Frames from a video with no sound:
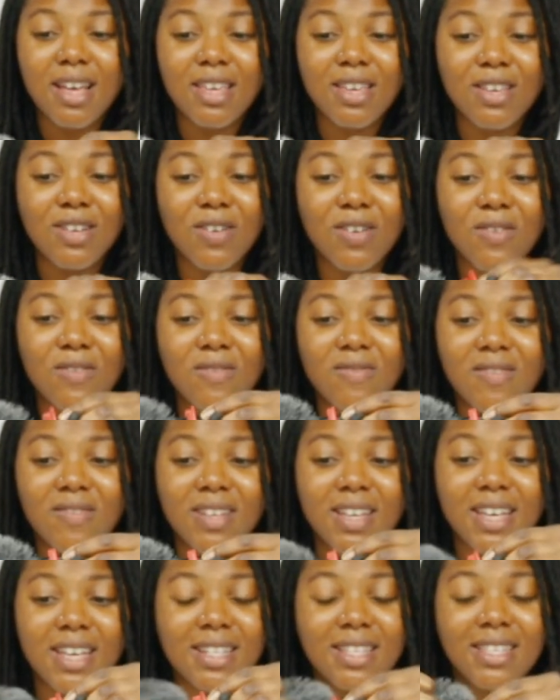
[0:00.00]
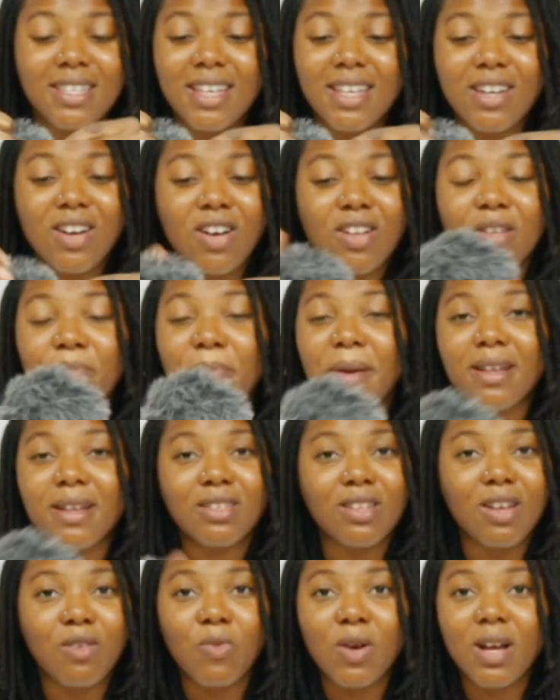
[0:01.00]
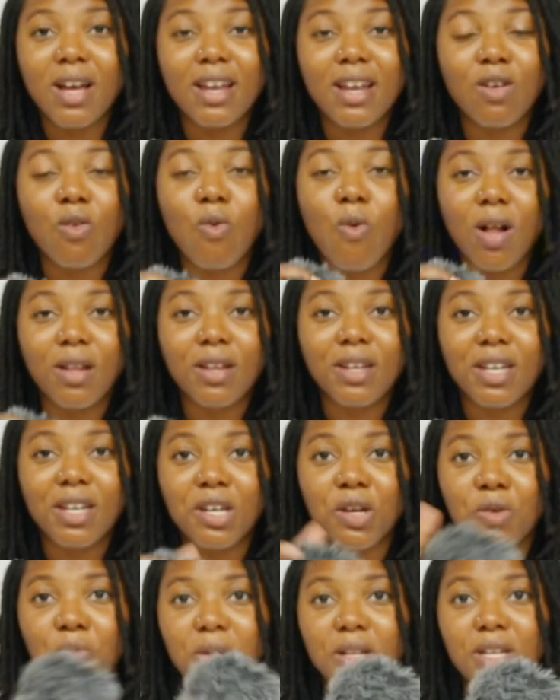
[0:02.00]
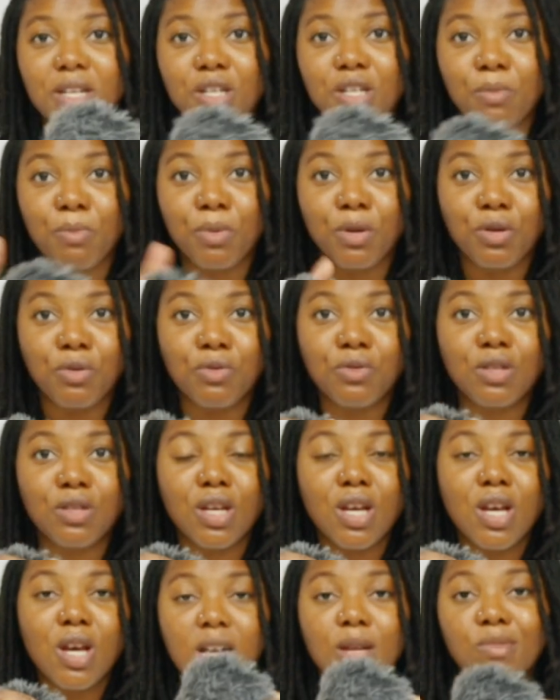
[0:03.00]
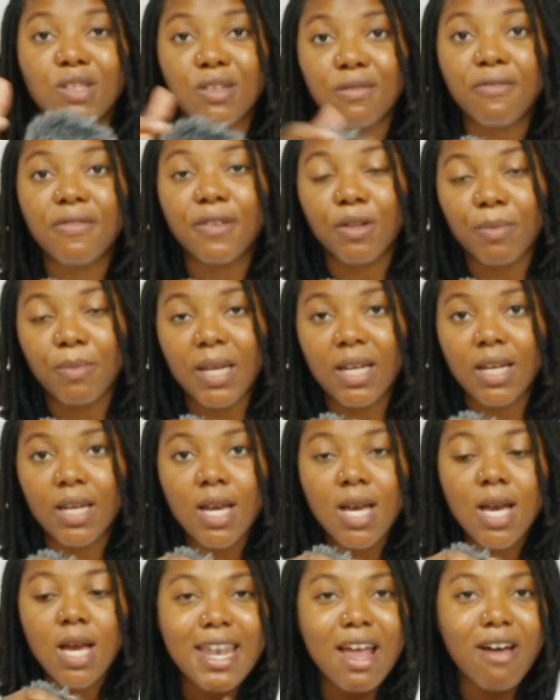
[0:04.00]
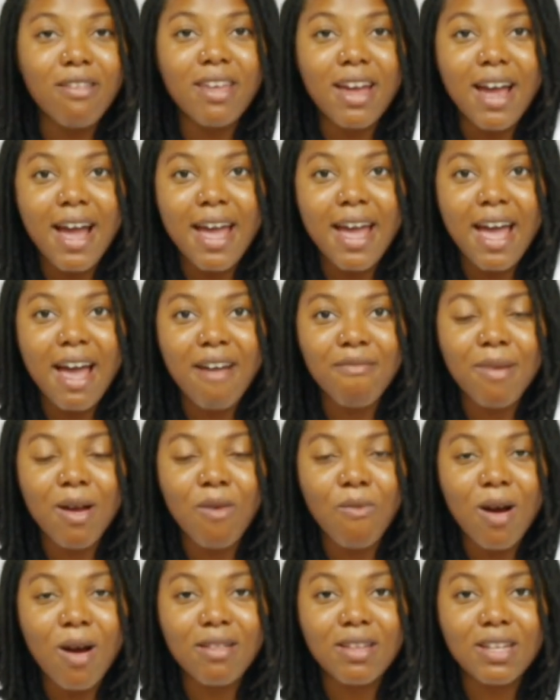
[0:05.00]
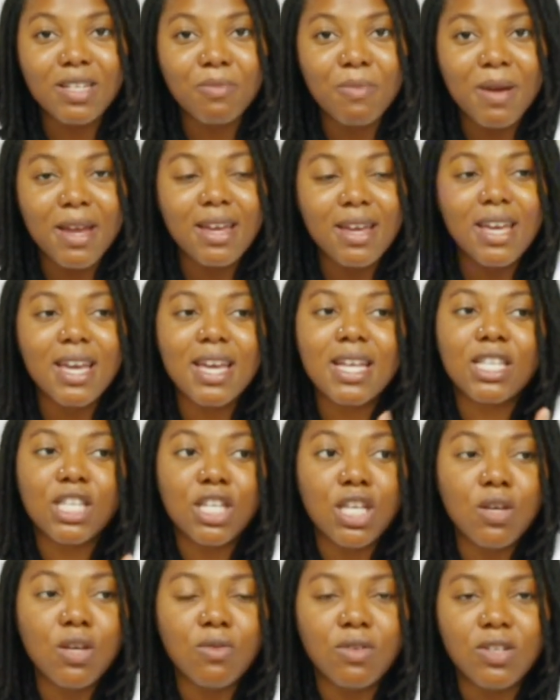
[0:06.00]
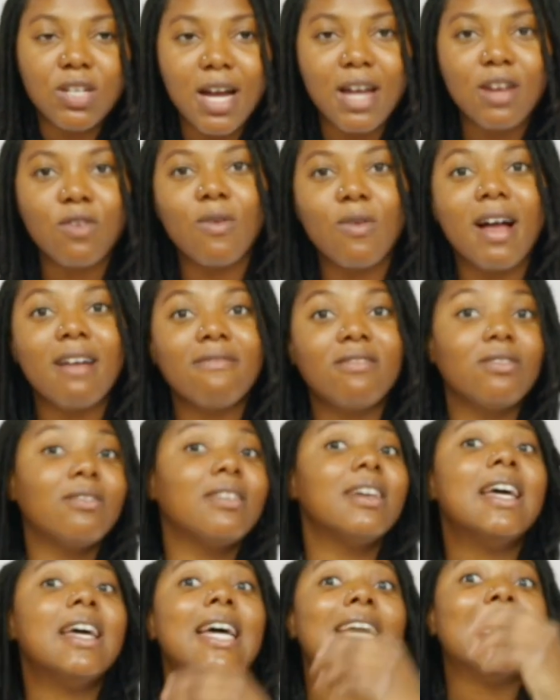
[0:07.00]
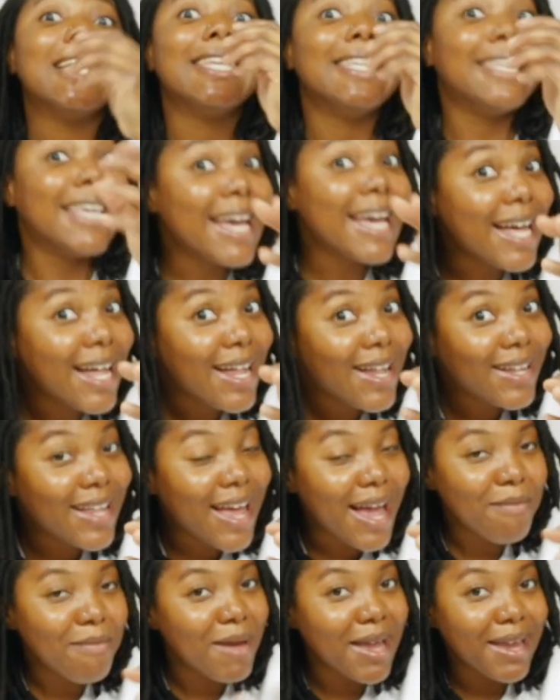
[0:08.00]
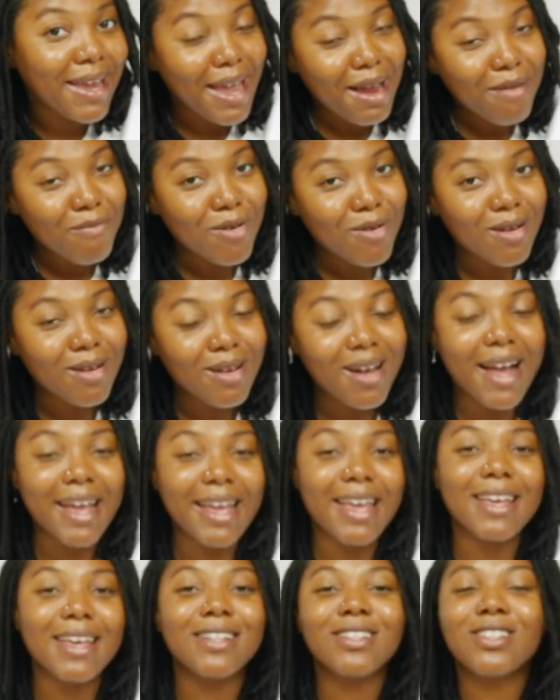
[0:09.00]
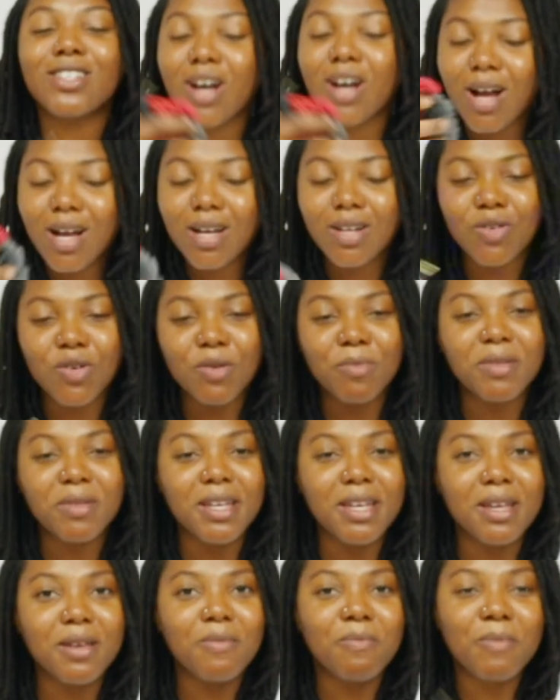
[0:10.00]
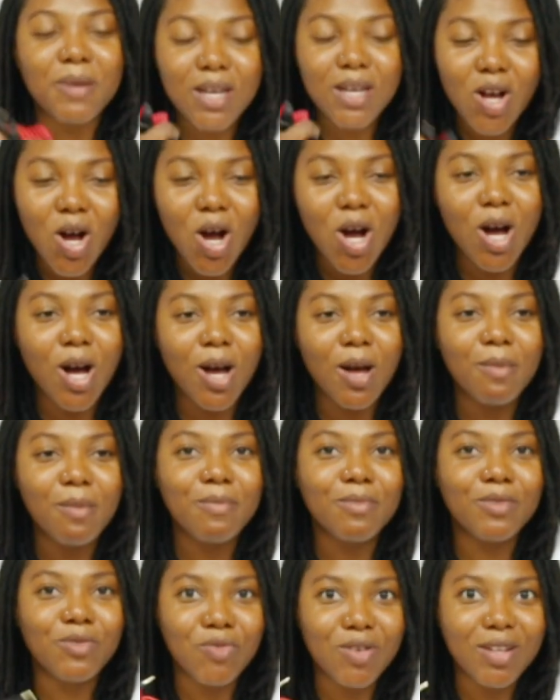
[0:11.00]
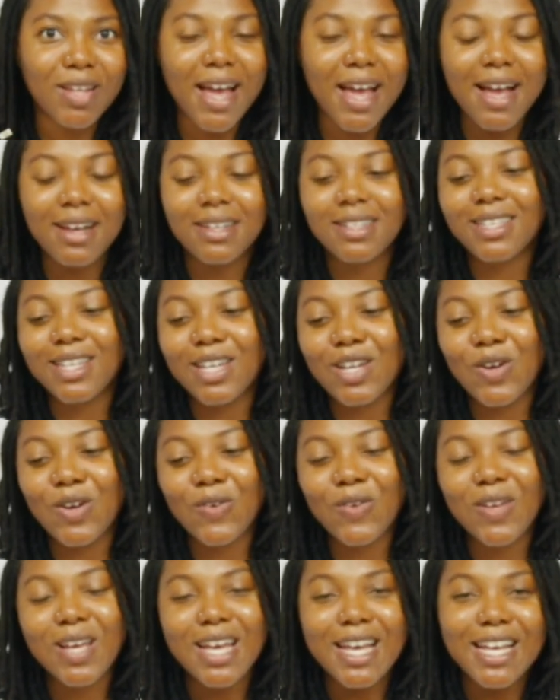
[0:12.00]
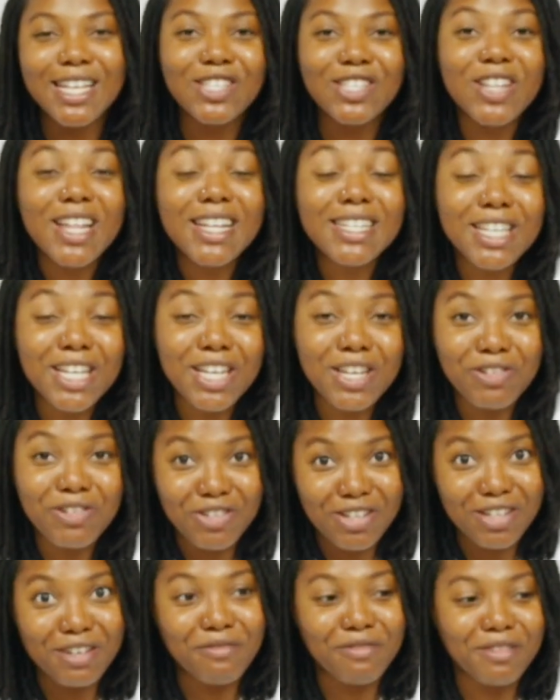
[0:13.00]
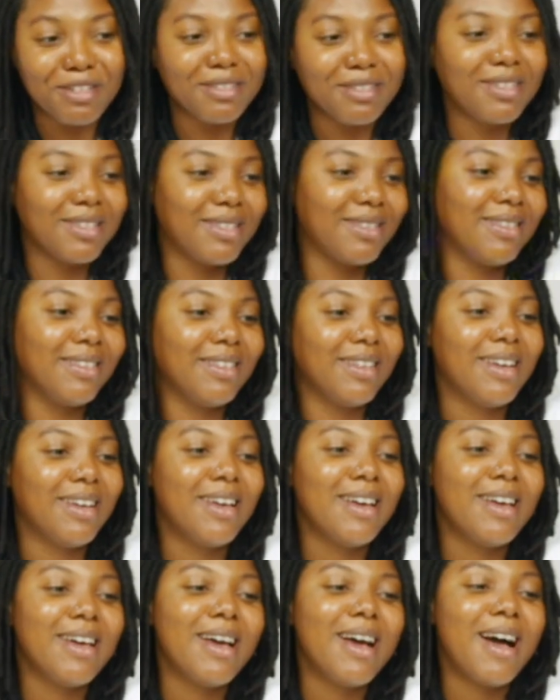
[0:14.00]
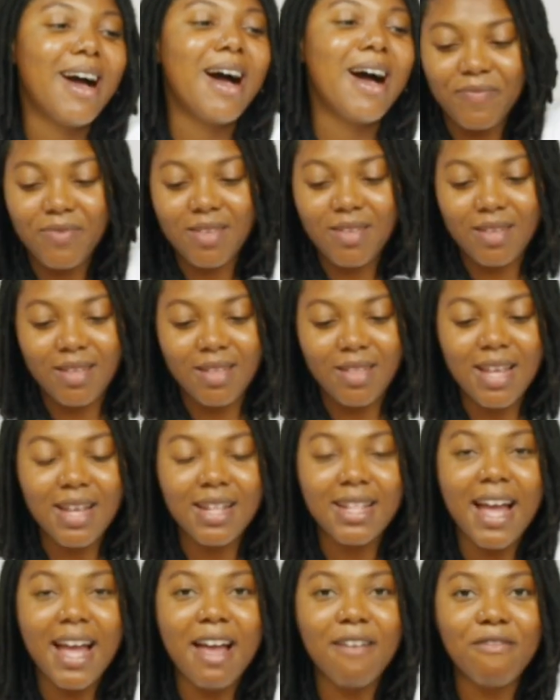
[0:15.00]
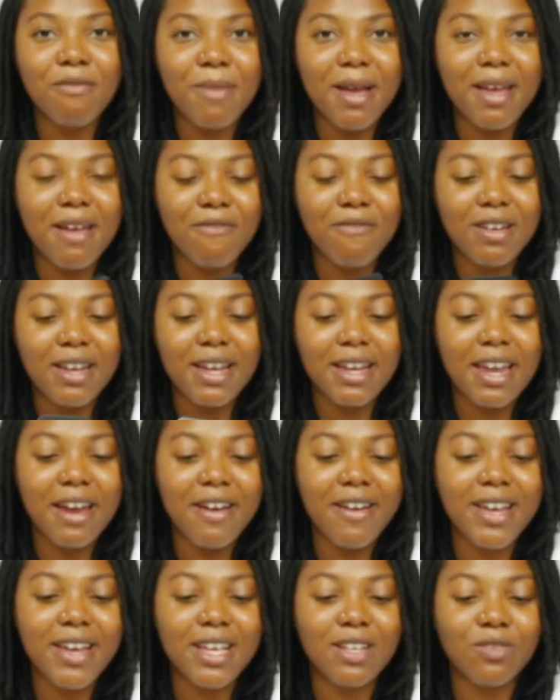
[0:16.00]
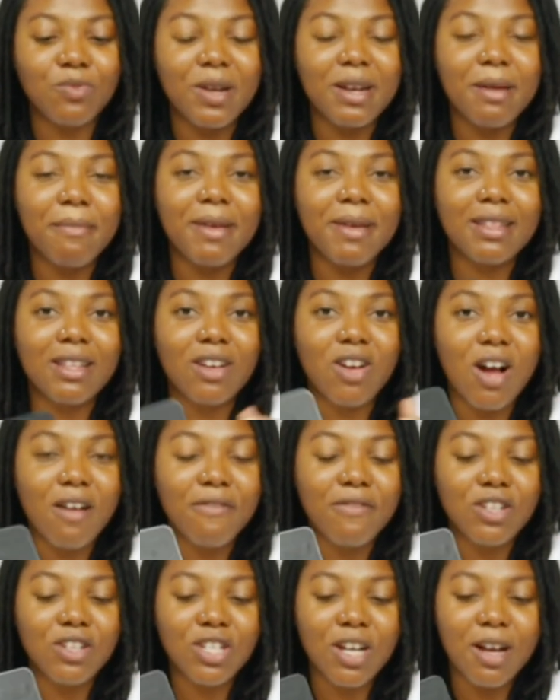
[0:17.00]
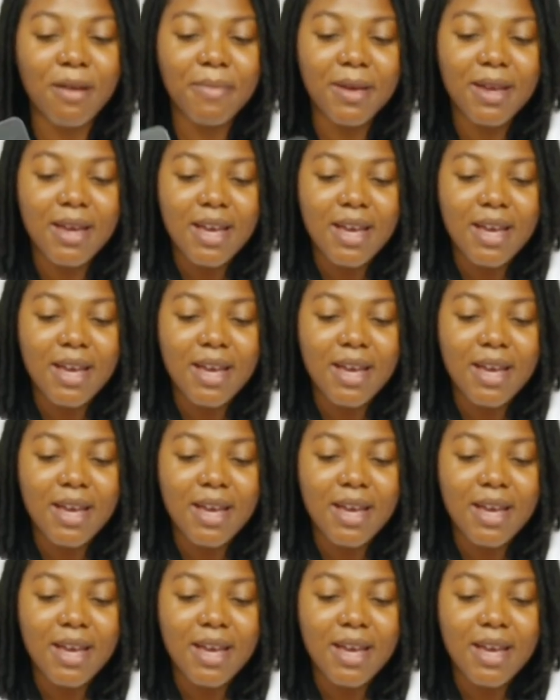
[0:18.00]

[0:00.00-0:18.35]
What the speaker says: You know, it all depends on what kind of quality you're willing to produce when it comes to filming. Now that I have my wireless mic, it's huge. I don't have to yell at my camera. I can talk normally, be calm, relaxed, you know. So that's a huge difference. Thing that I have in my everyday carry is when I'm at the coffee shop.